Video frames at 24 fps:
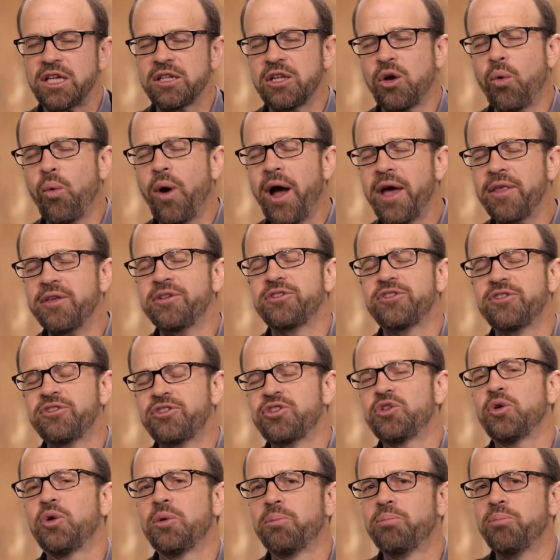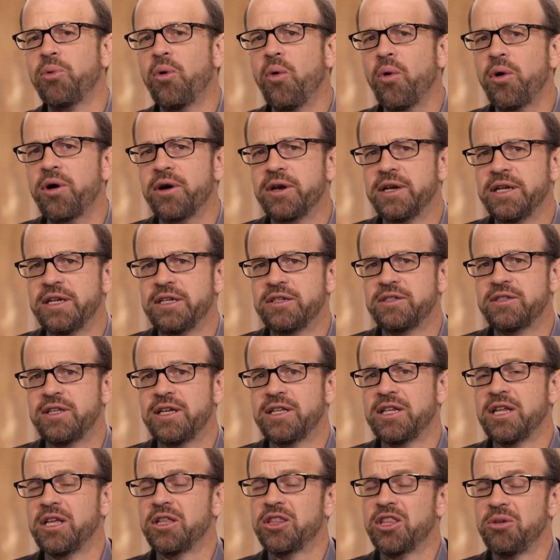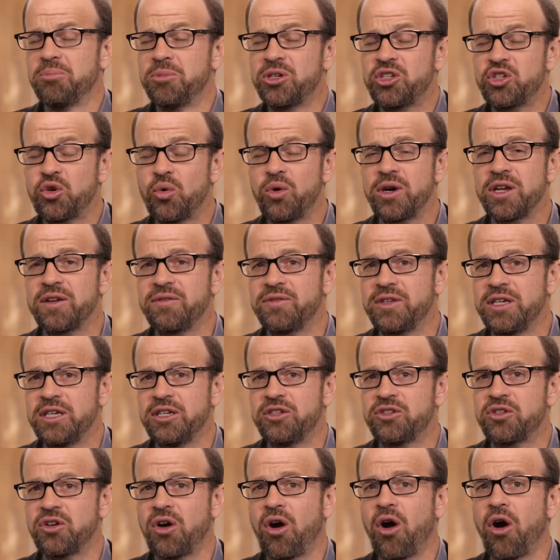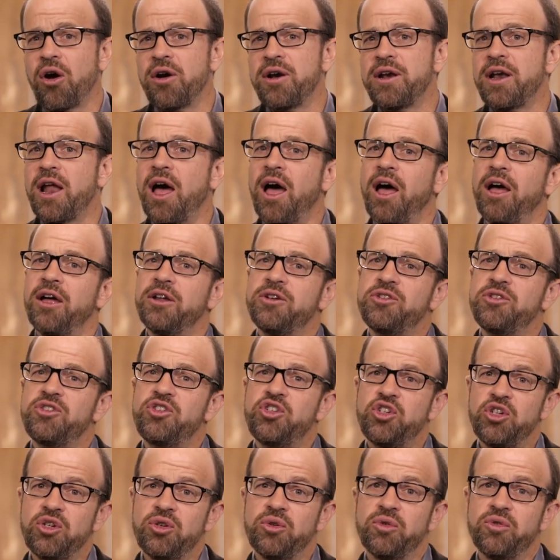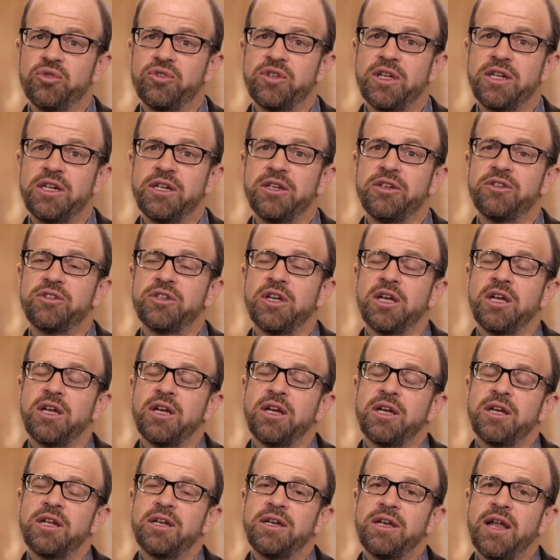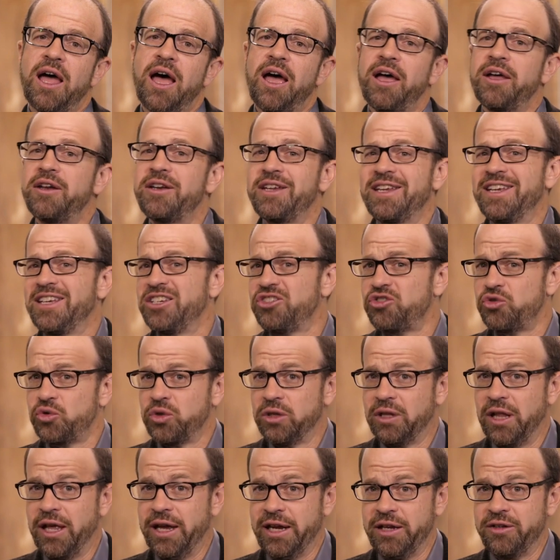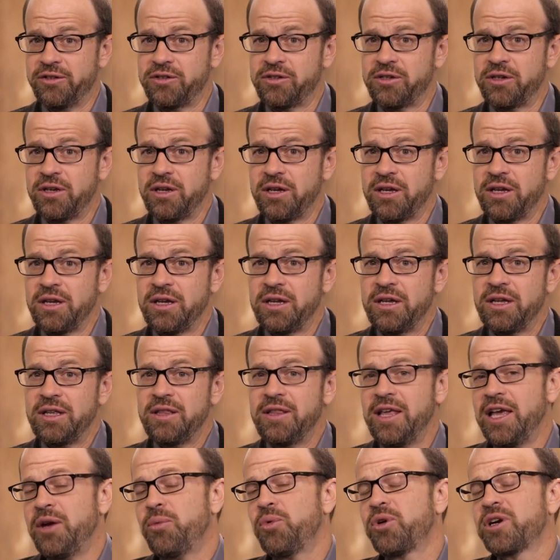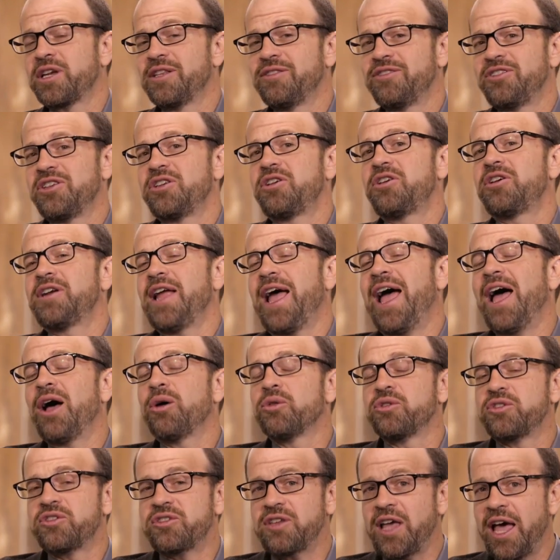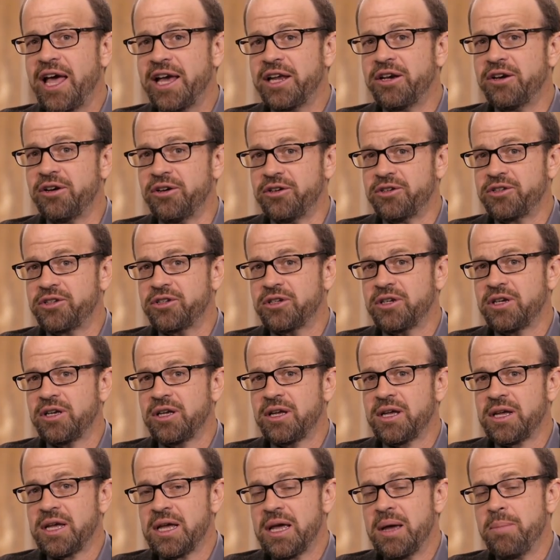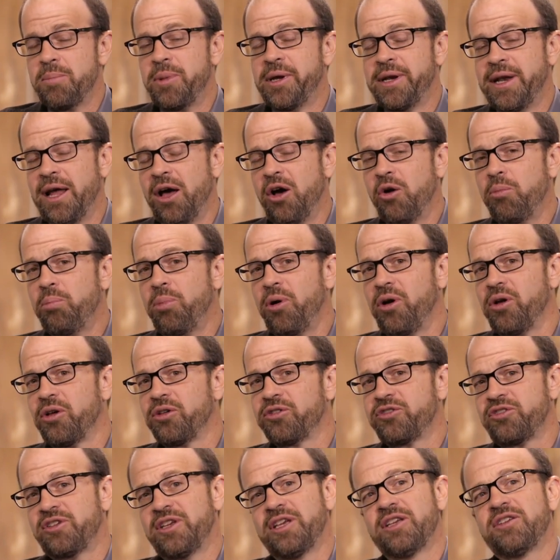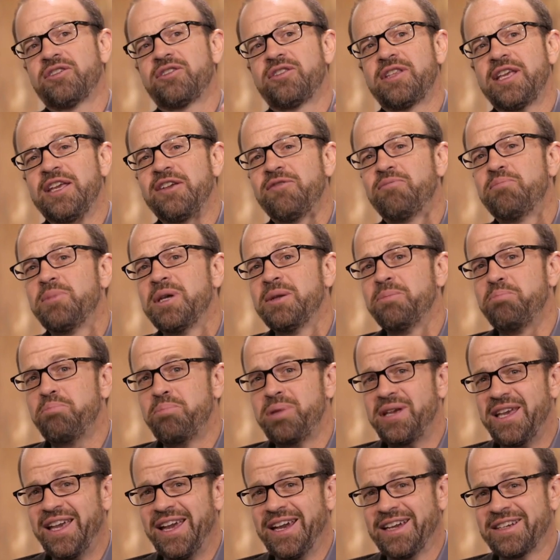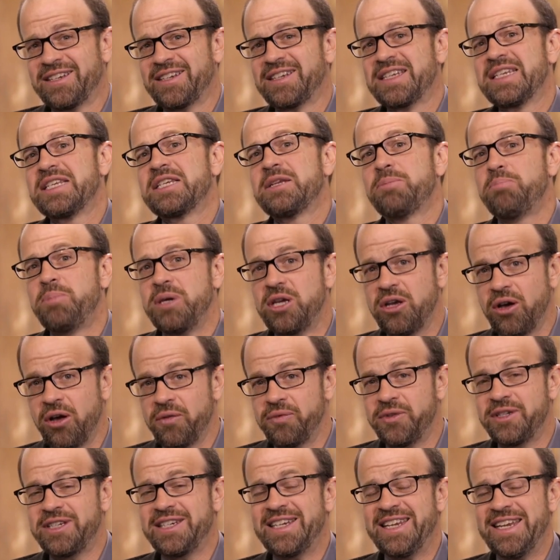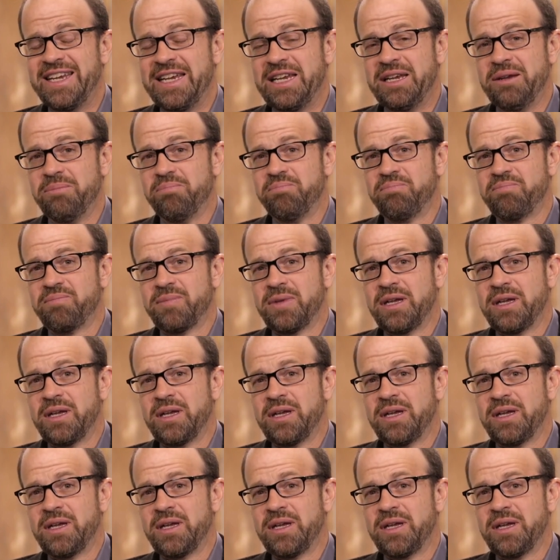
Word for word: Now, why this is so important is that the majority of these are non Jews, that is, non Israelites they were considered outsiders. But now Paul says they've been picked to be on the team